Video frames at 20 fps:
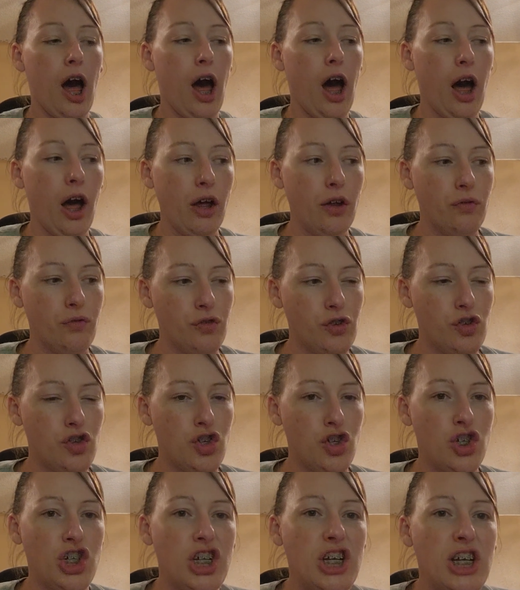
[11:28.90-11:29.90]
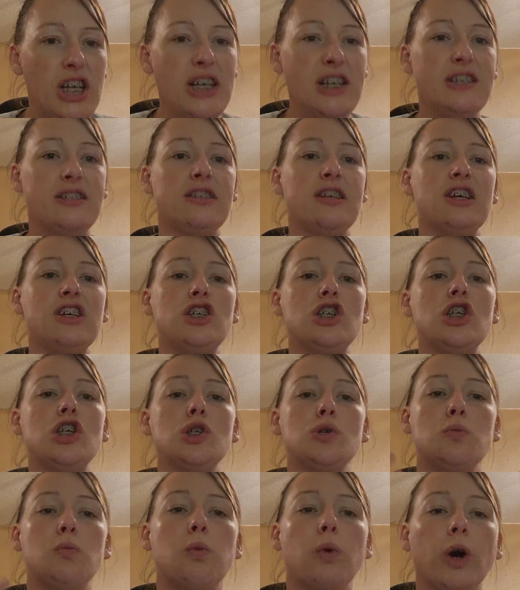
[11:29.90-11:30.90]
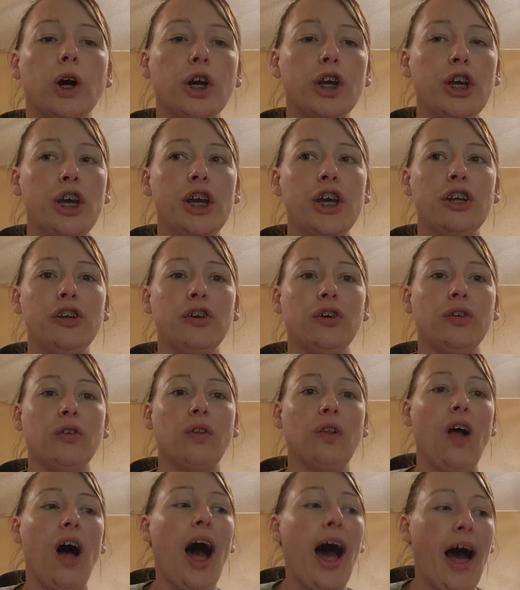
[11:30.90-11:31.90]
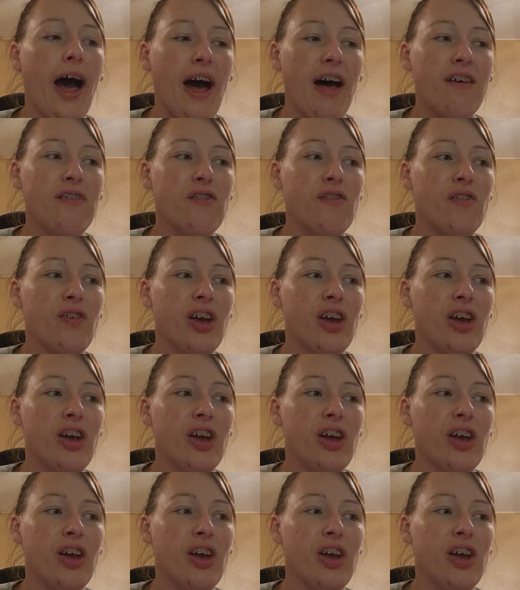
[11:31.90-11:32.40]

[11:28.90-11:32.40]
of Jesus just working in your life.